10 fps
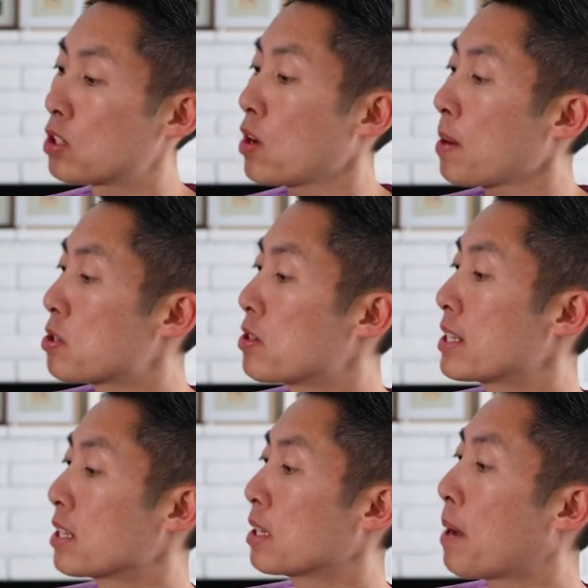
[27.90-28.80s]
The straps are
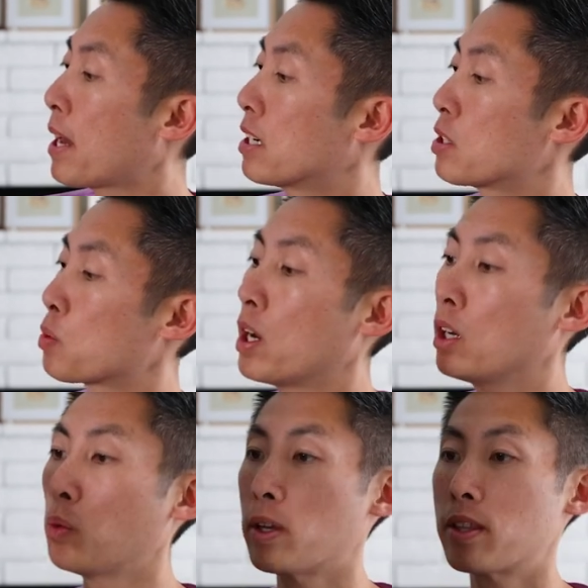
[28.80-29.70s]
decently padded as
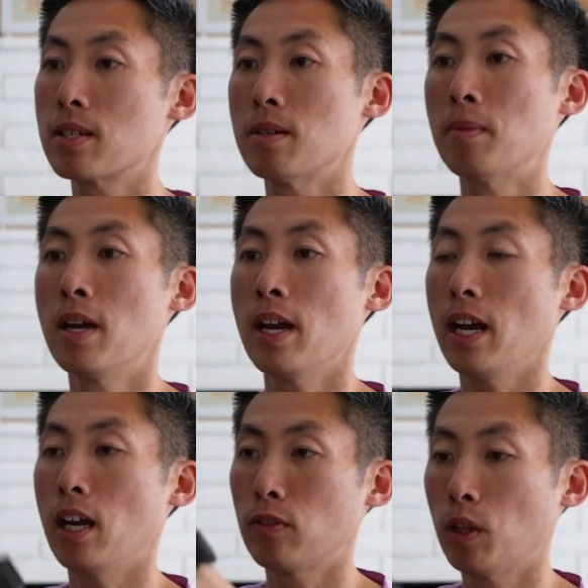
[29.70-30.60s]
well, with some
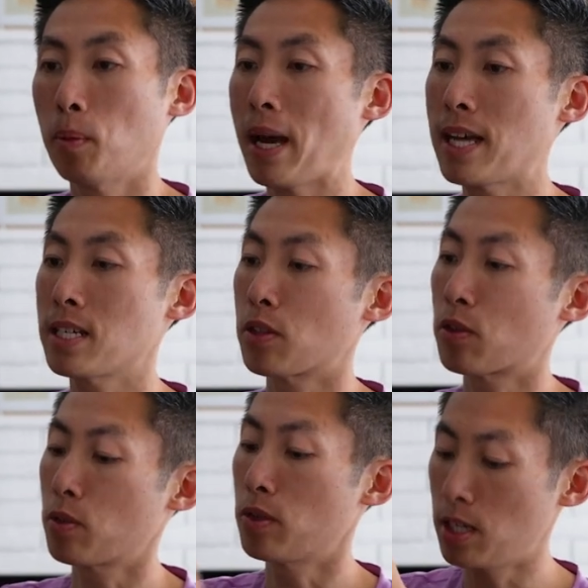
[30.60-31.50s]
airflow passing
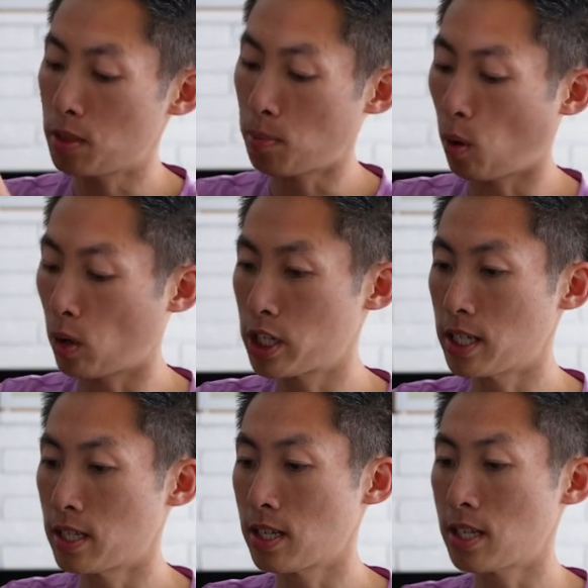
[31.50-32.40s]
through these
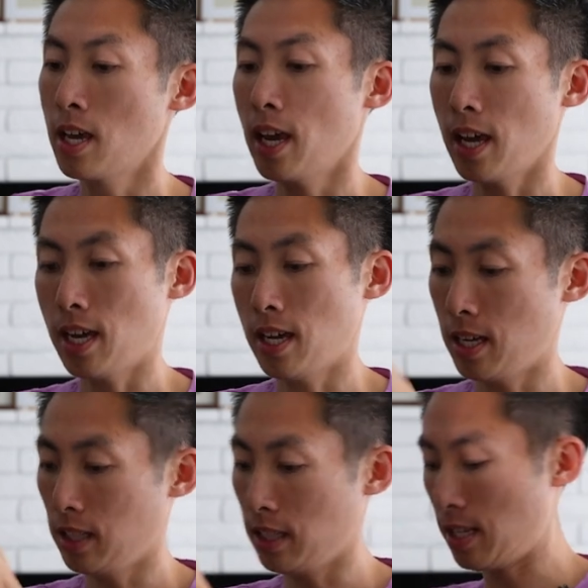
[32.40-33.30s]
portions.
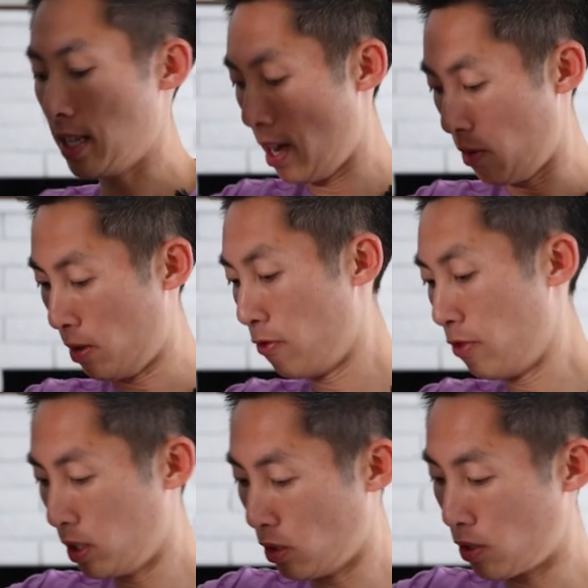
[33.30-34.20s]
And let's see how it
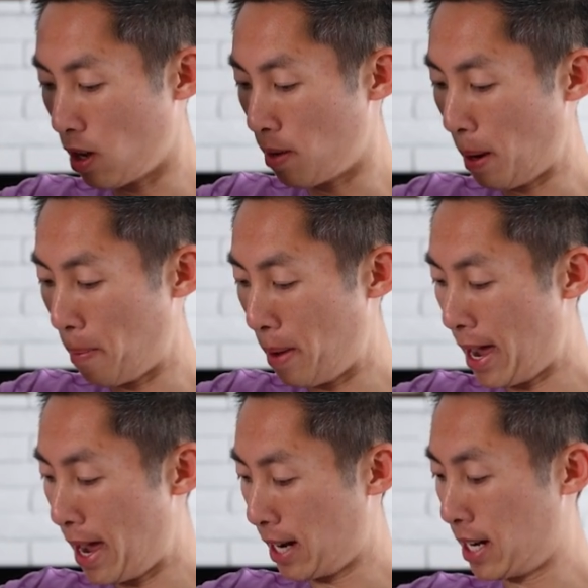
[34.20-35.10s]
feels on my
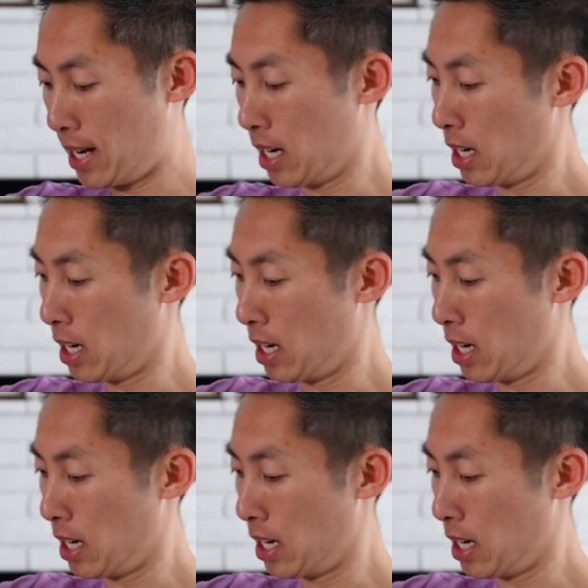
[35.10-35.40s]
back.